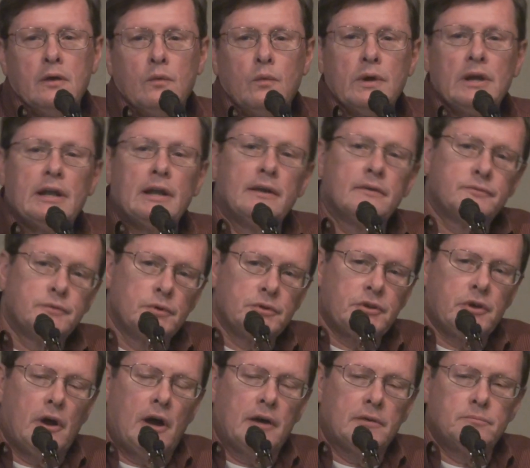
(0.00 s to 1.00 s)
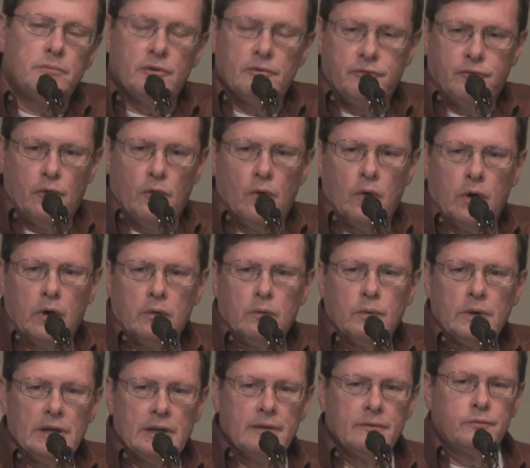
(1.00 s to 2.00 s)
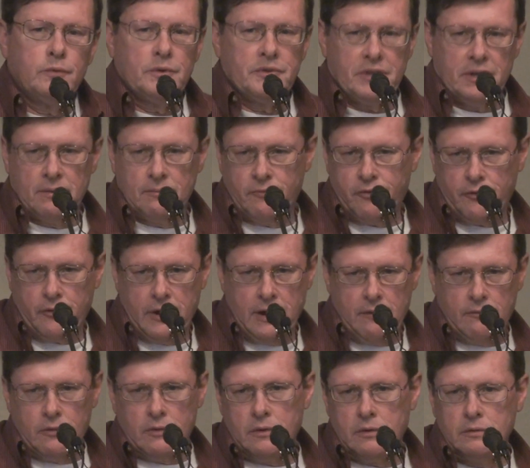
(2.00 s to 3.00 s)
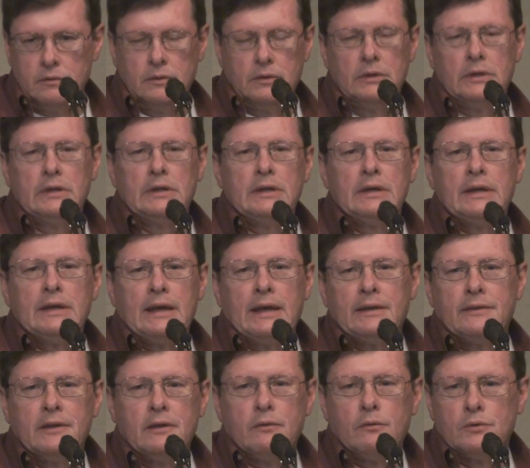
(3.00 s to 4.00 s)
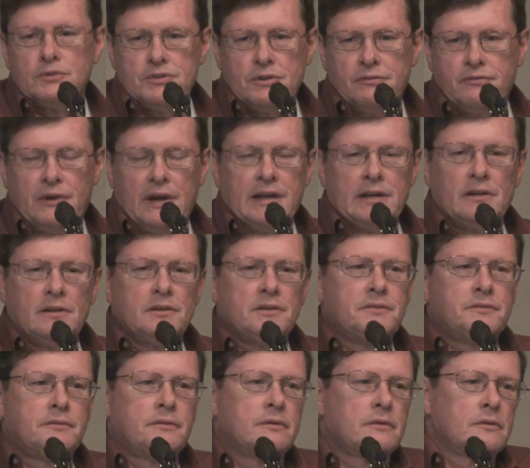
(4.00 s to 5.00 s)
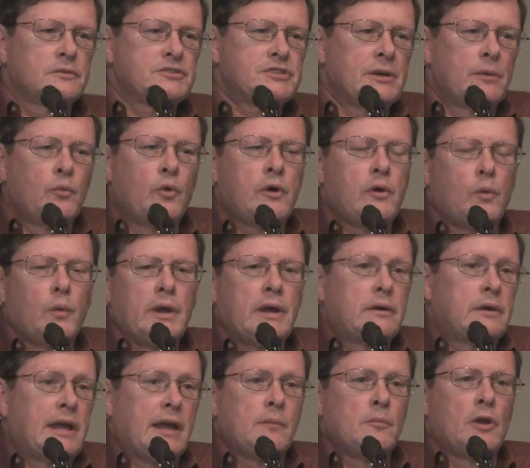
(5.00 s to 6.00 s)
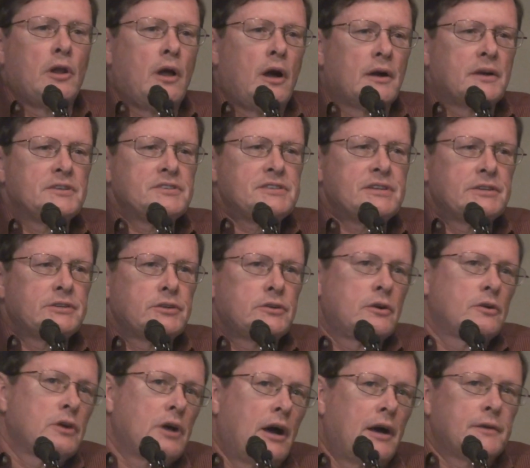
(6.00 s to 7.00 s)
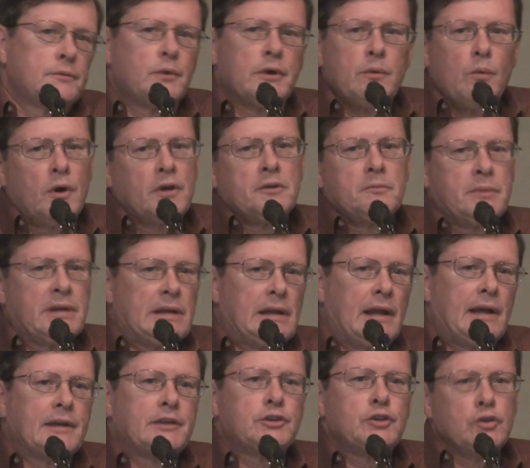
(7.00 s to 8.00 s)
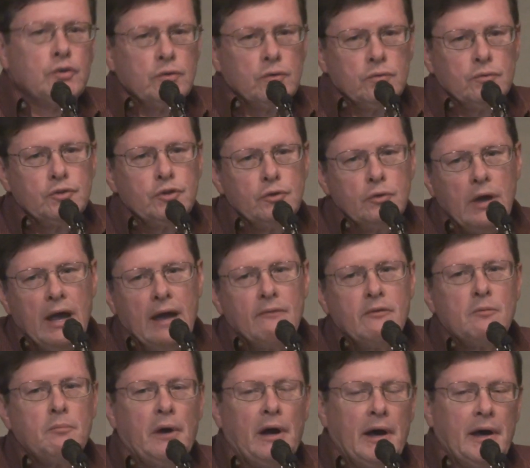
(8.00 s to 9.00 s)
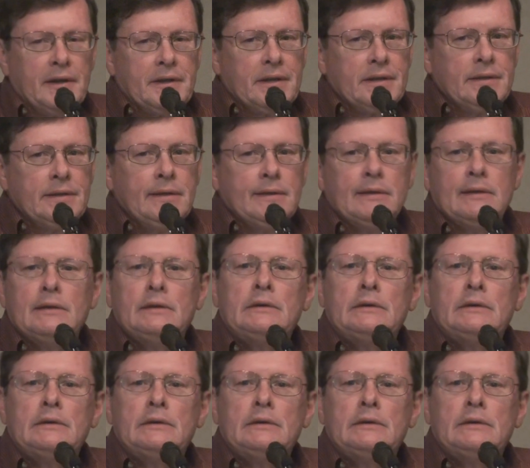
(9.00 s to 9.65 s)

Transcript: We lived with God before, we lived with Him forever. And there was a final, somewhere we came along and said, you know, God, we want to be like you. You have a body.